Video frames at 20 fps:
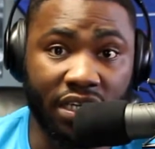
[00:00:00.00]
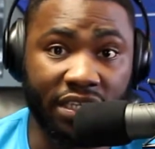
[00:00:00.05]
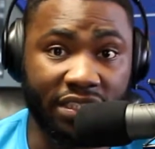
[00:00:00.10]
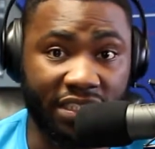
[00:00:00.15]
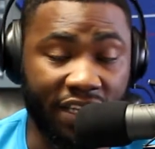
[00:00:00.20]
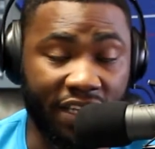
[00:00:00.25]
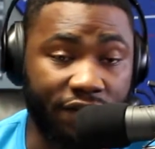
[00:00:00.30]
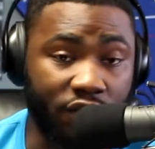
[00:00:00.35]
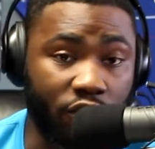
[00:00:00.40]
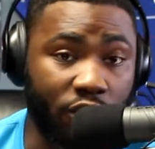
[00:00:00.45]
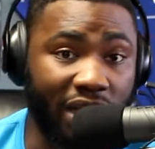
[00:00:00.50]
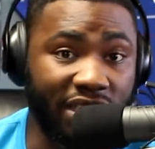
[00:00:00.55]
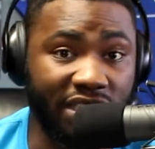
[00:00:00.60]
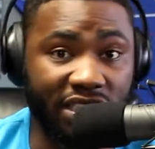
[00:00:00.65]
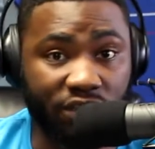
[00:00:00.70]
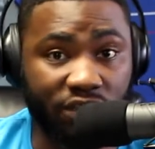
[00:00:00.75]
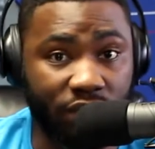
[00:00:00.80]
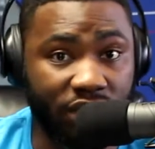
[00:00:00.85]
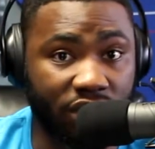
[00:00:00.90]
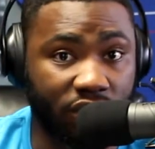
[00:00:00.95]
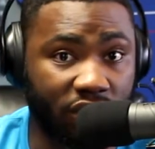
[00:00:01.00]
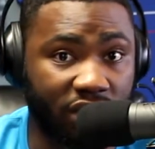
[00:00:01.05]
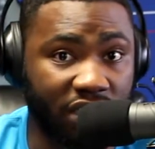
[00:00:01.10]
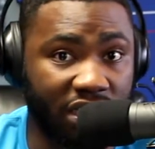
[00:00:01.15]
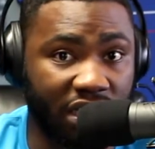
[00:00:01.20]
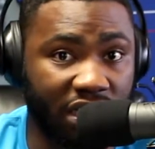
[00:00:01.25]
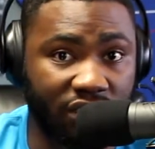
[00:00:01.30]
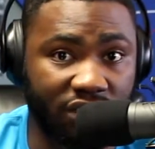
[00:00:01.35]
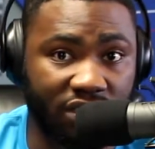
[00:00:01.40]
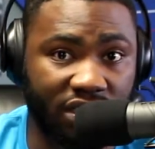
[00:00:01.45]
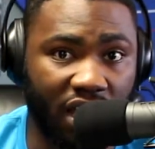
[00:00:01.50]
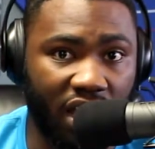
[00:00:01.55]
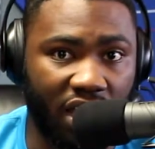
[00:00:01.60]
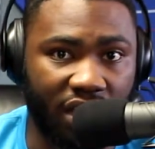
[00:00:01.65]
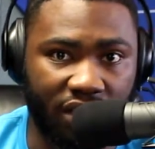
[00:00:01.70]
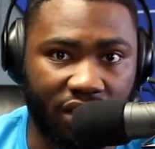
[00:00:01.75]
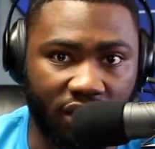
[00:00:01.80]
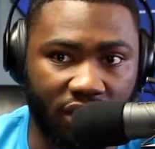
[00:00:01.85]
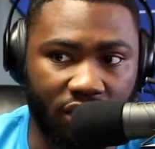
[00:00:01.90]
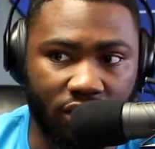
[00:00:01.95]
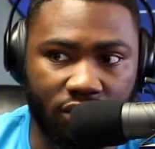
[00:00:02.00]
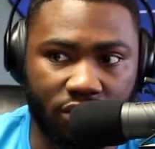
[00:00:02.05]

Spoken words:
see if the grass is greener on the other side,